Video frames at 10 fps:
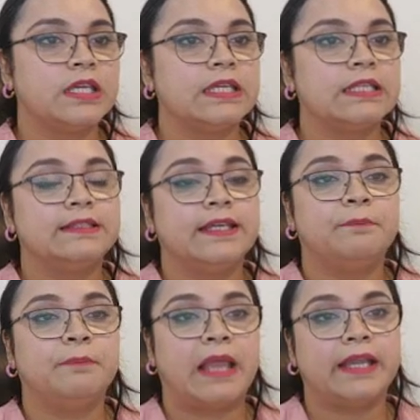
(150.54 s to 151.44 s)
then
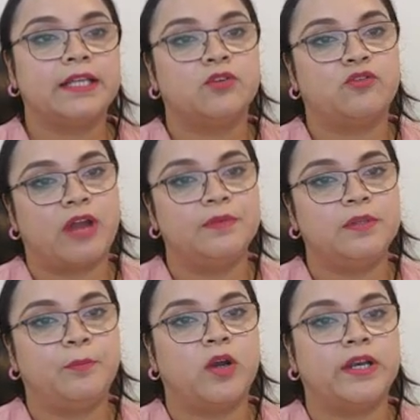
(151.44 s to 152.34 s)
black can grab the
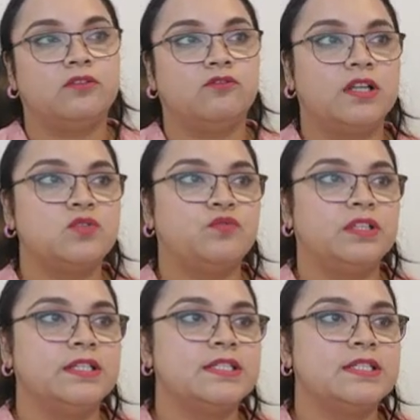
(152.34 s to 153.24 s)
pawn at once with
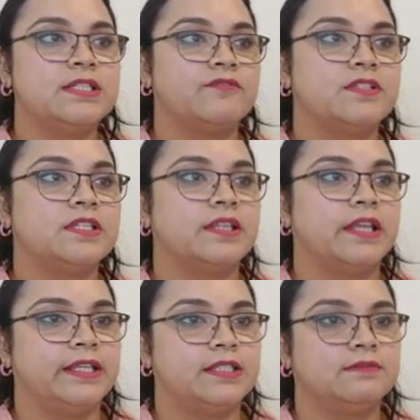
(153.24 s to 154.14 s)
his f6 knight.